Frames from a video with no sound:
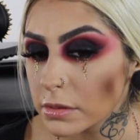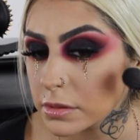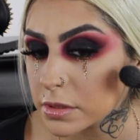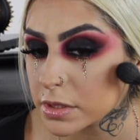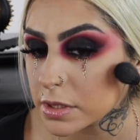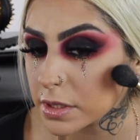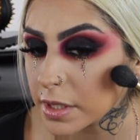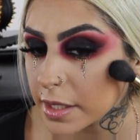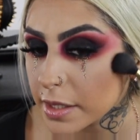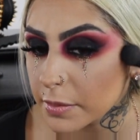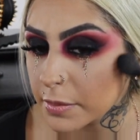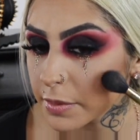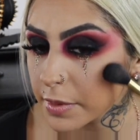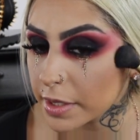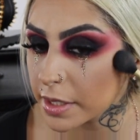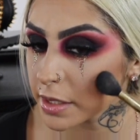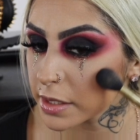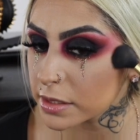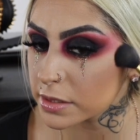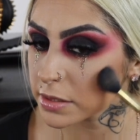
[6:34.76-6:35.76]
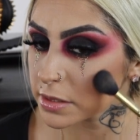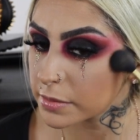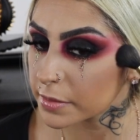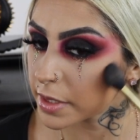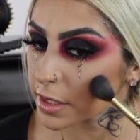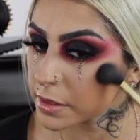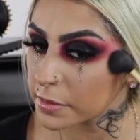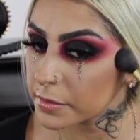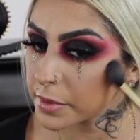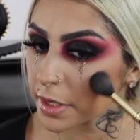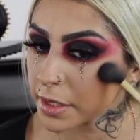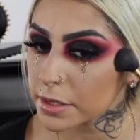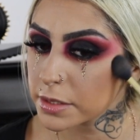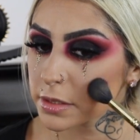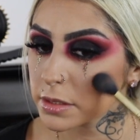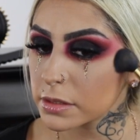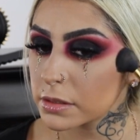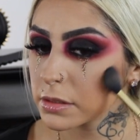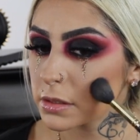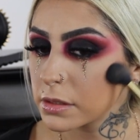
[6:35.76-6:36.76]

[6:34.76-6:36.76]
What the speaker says: To like bring it into my complexion.